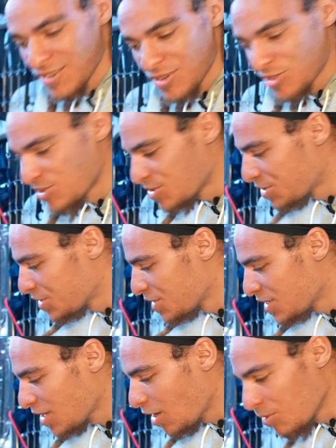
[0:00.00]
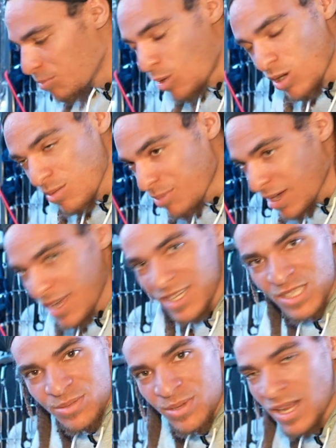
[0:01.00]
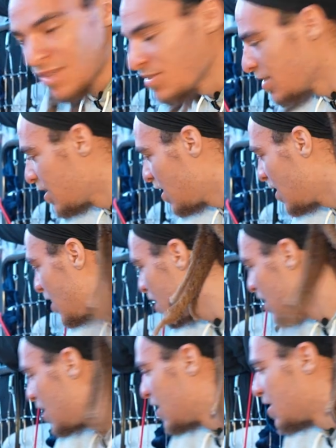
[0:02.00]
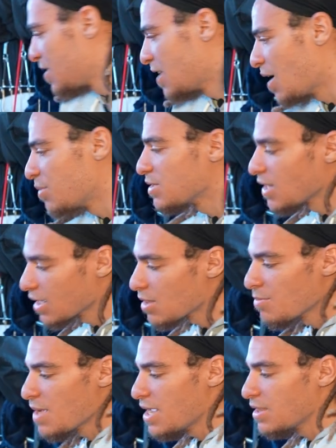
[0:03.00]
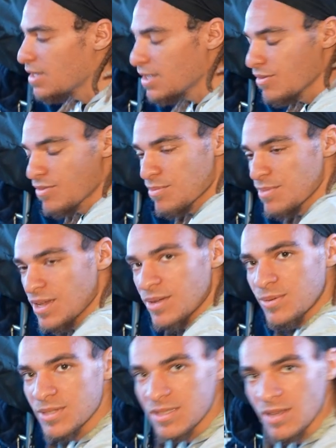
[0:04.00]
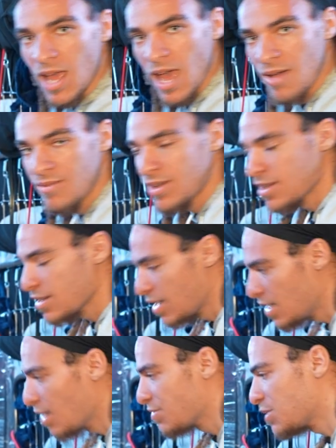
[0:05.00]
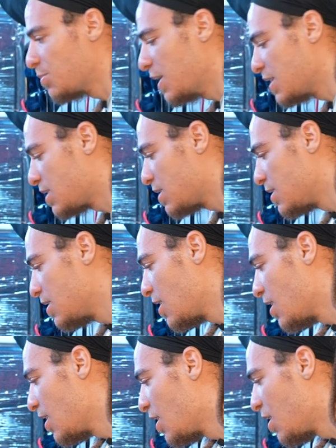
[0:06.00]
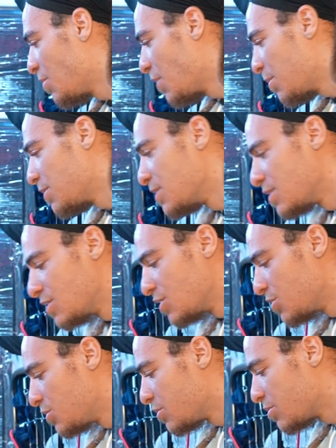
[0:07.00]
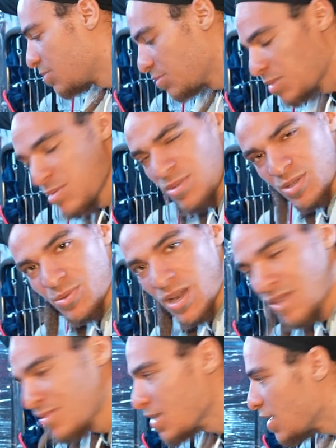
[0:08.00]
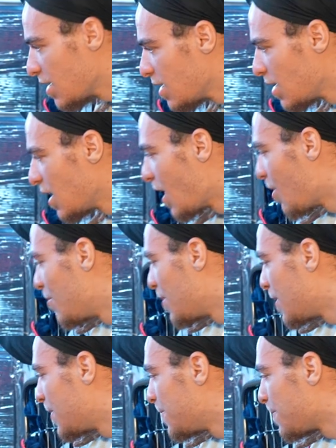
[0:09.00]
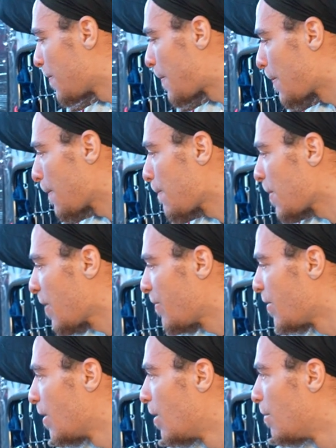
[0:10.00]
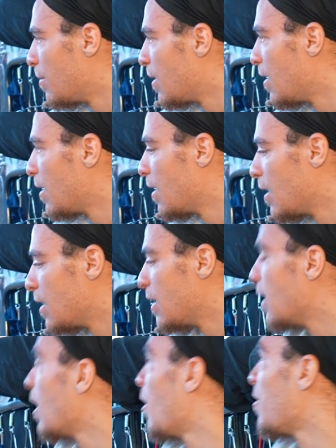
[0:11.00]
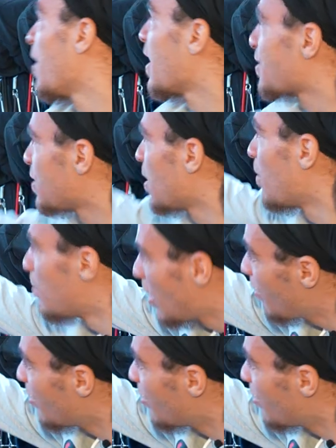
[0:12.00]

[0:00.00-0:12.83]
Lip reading: or more bikes, whatever. And that was like the main thing for me, was having enough space to be able to do pretty much whatever. But from there, oh, actually above